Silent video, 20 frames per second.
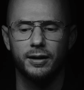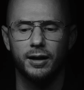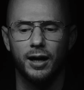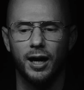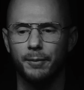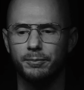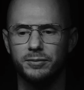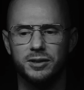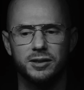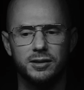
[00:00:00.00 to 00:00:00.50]

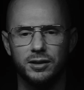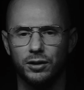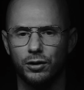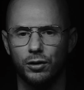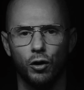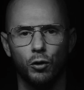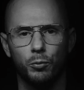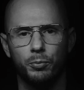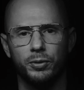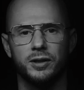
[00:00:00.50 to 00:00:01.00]
I'm still
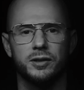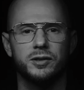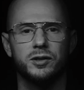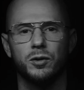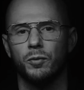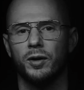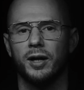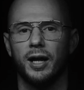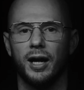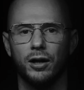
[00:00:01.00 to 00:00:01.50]
open to
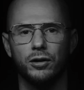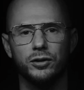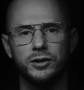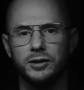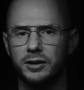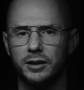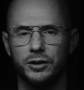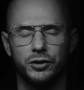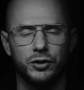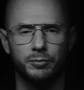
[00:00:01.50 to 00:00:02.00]
someone else
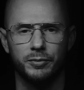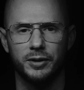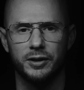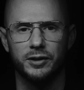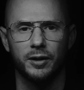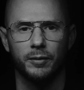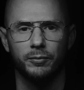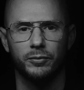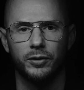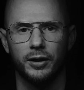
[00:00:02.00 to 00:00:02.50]
teaching me
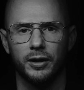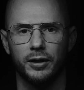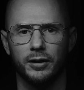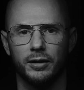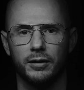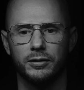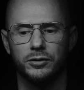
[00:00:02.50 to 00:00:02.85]
something